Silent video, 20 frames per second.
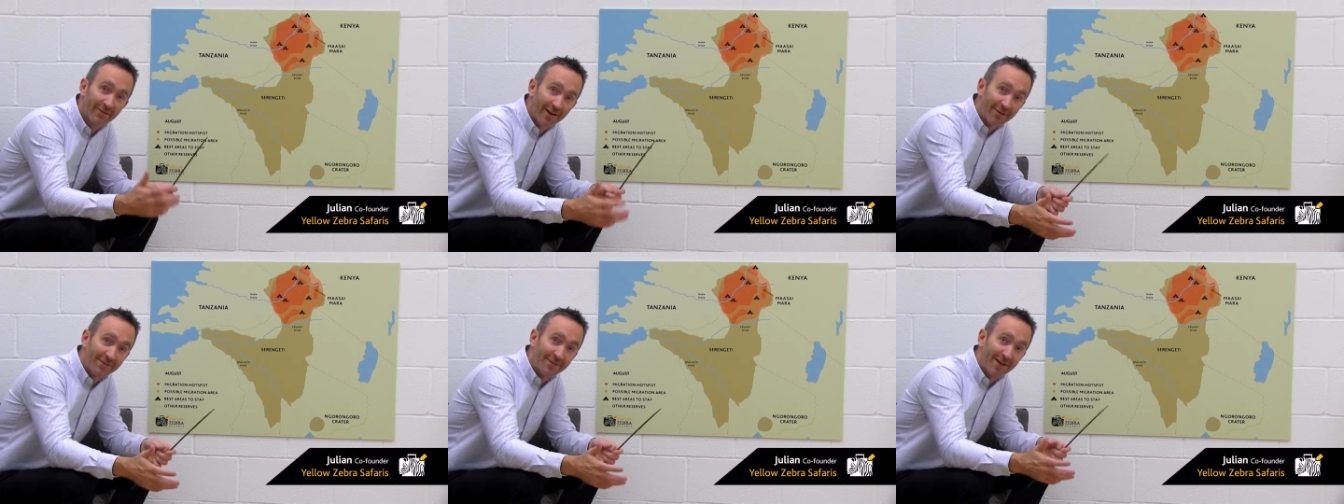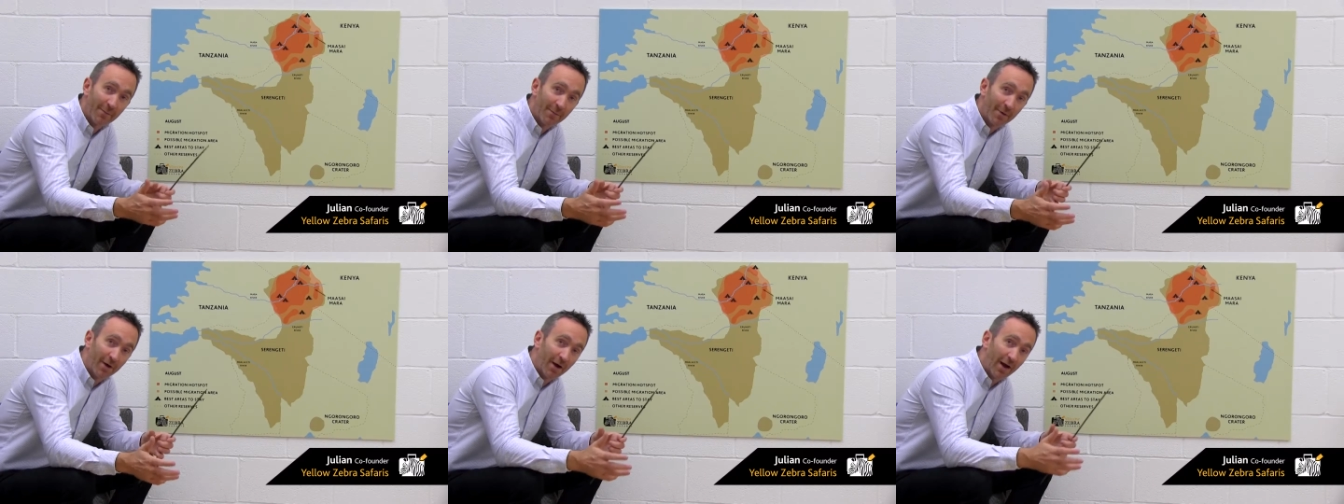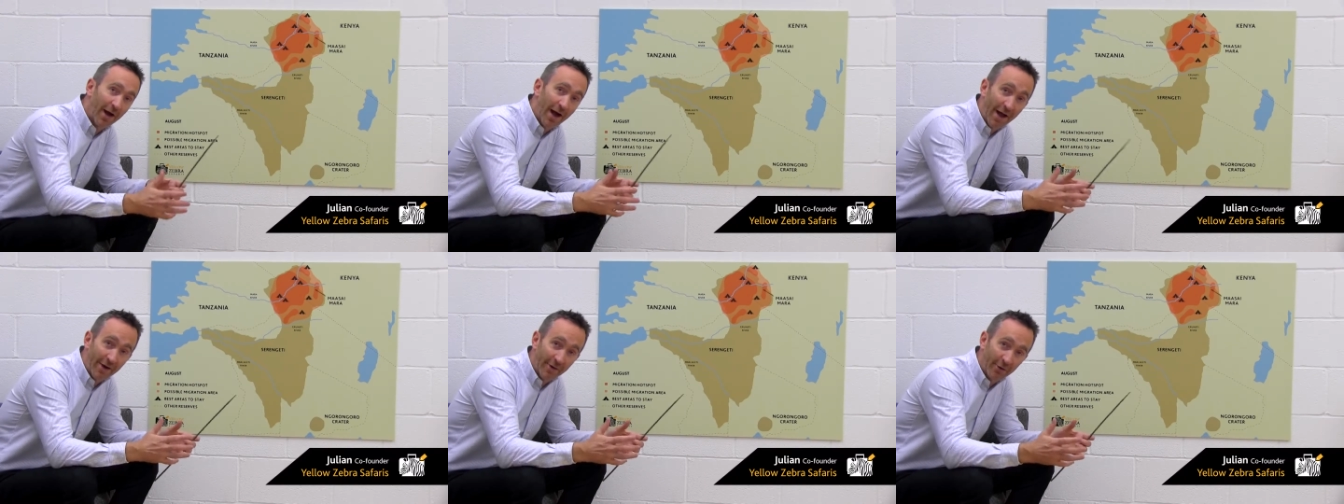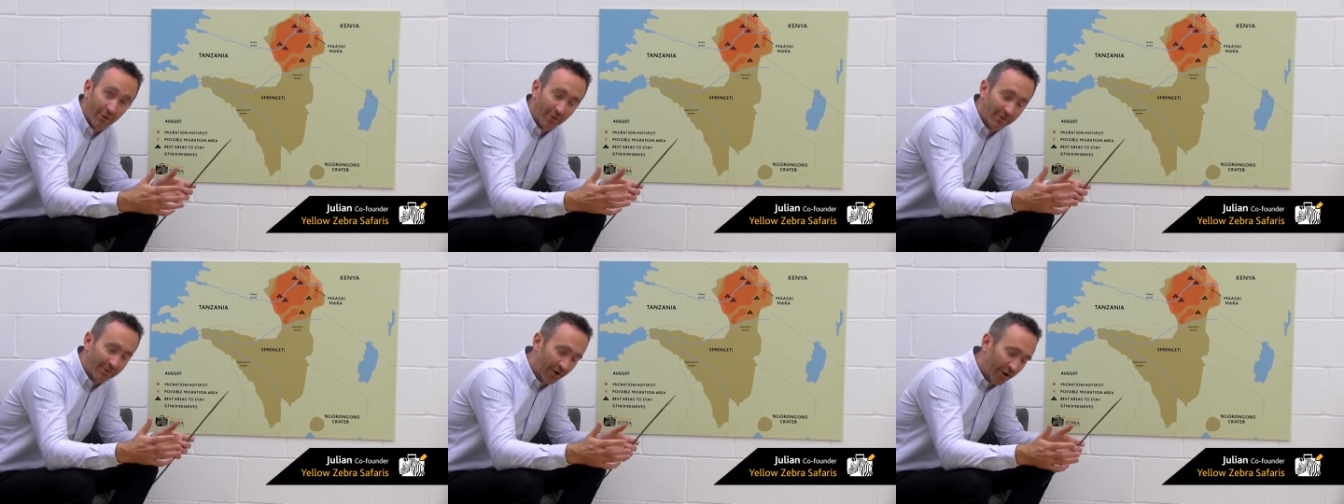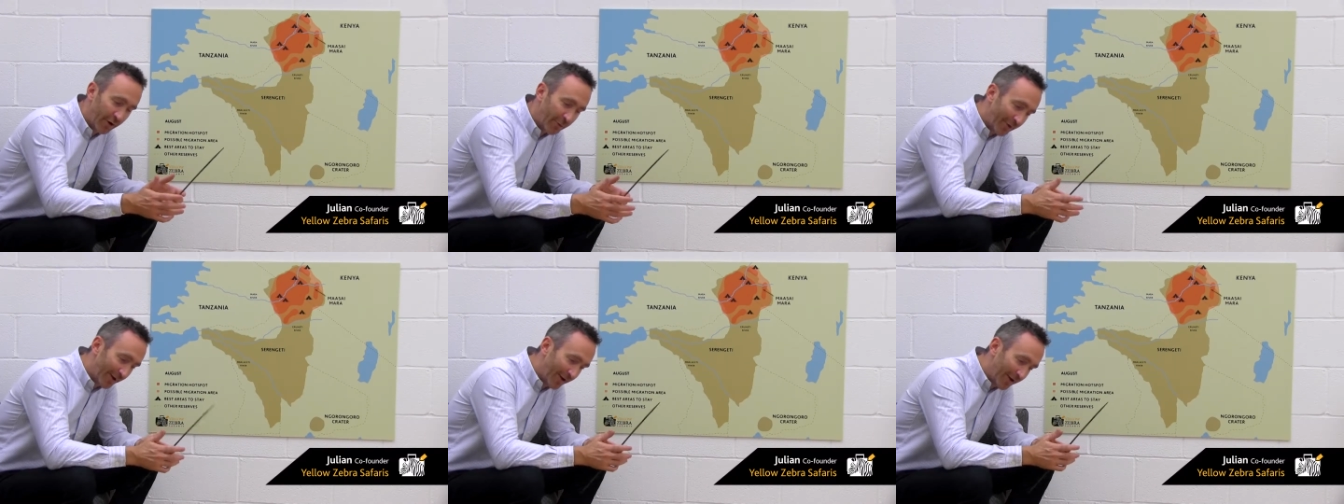September and
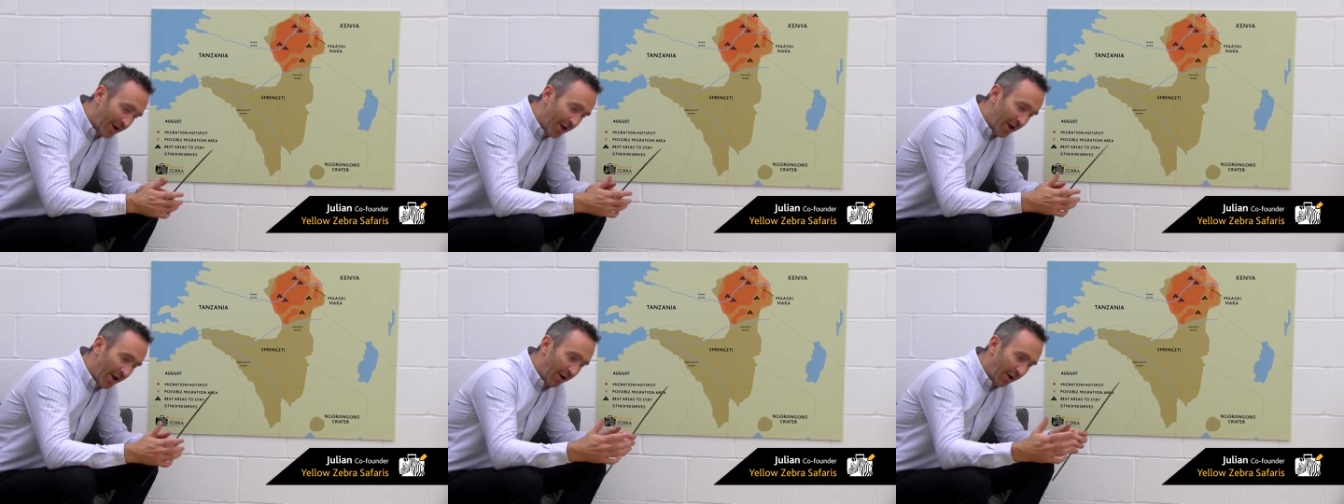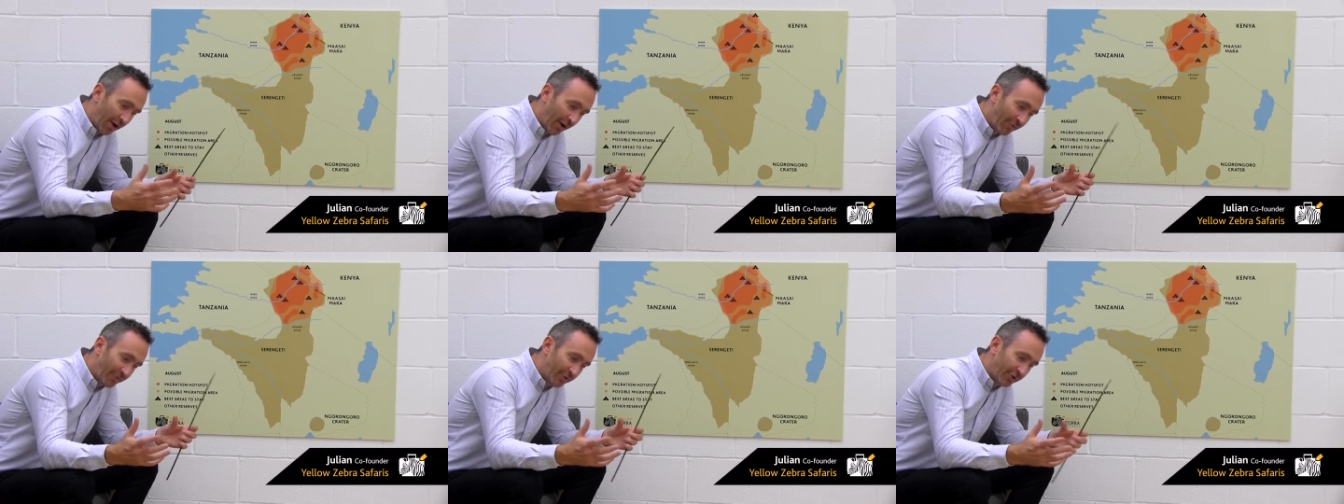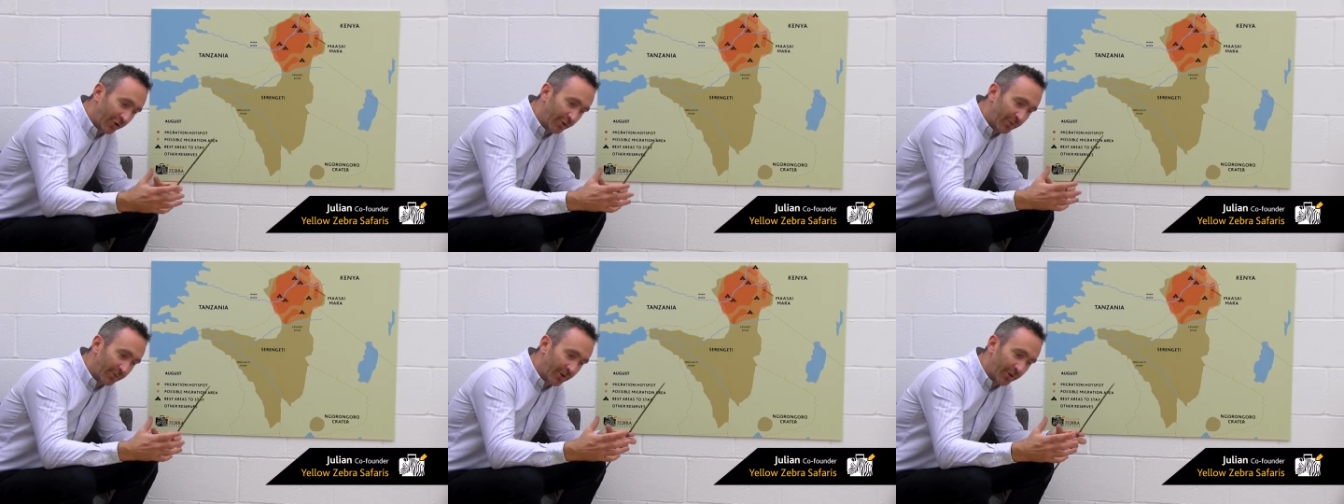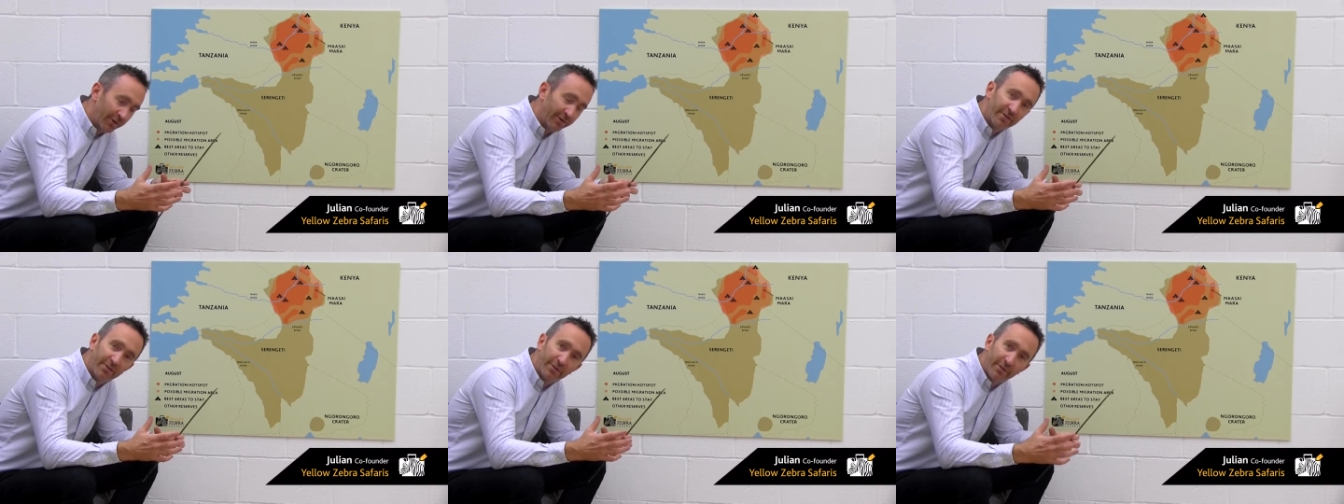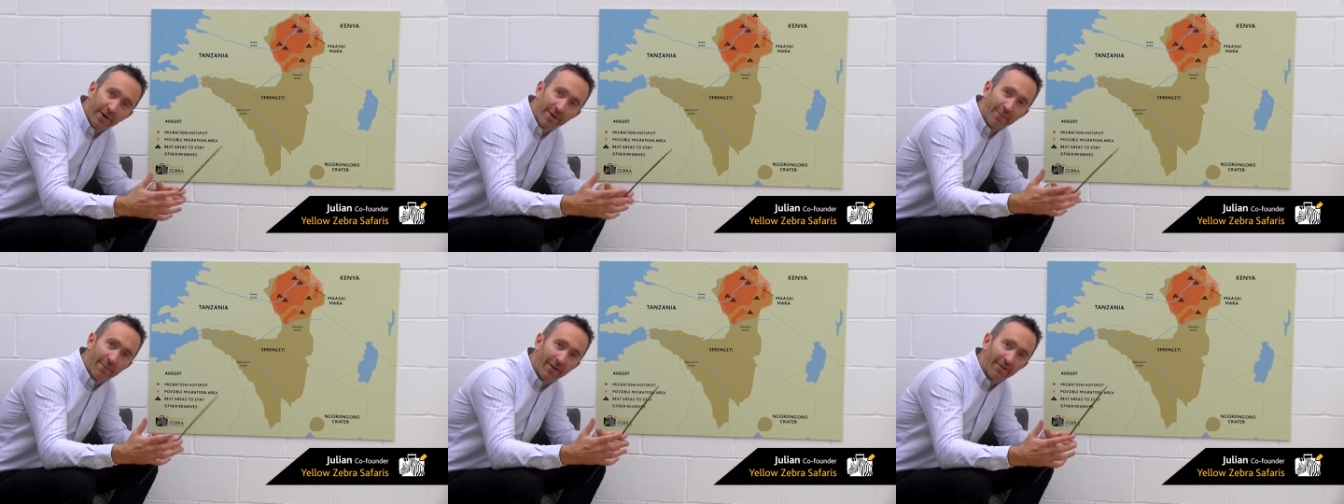October. I've grouped those
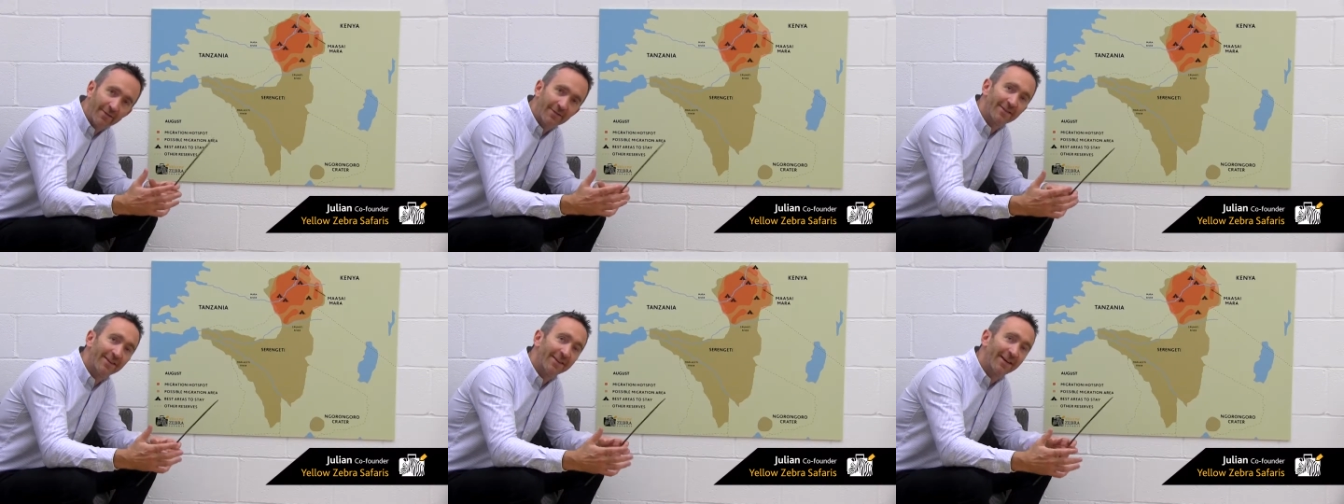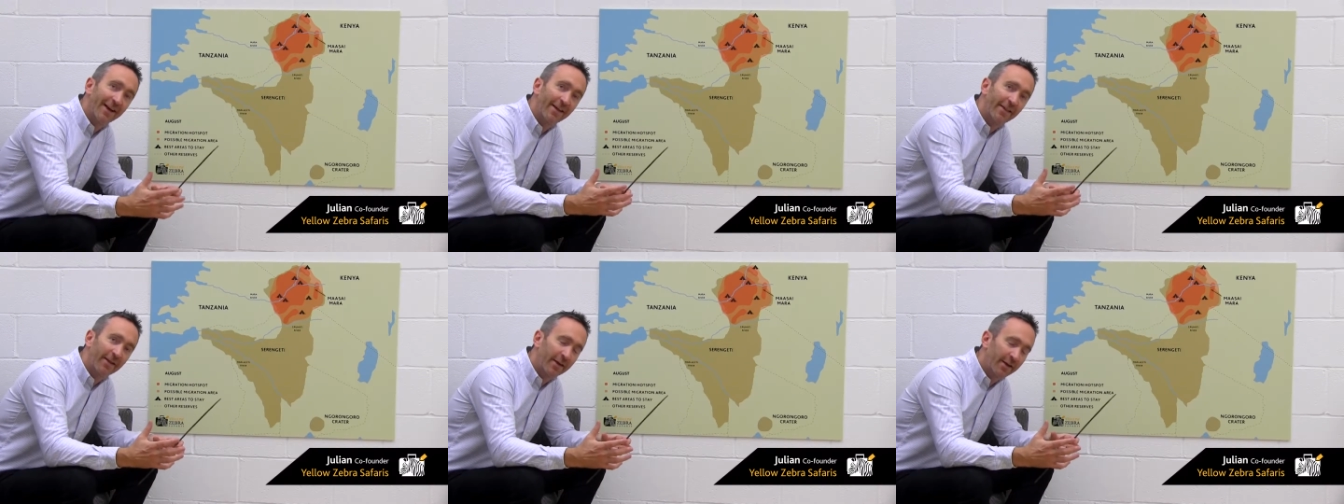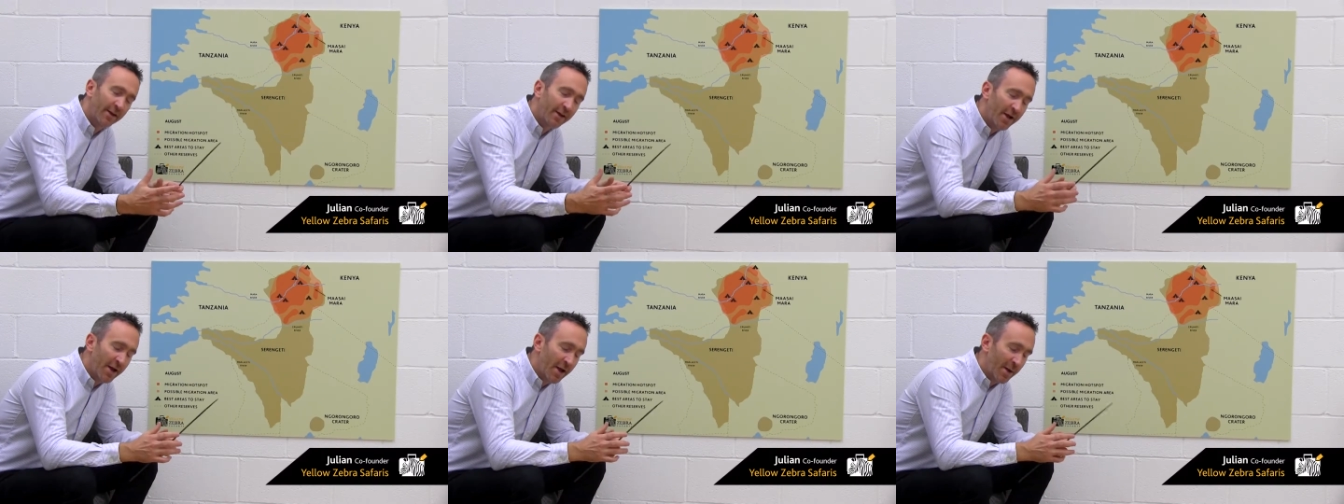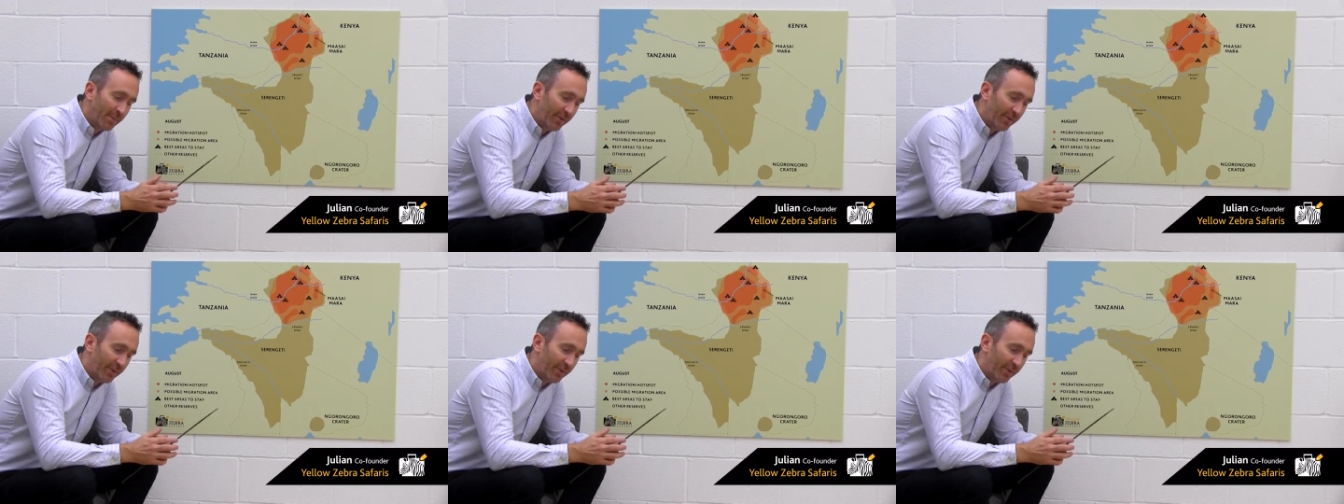3 months together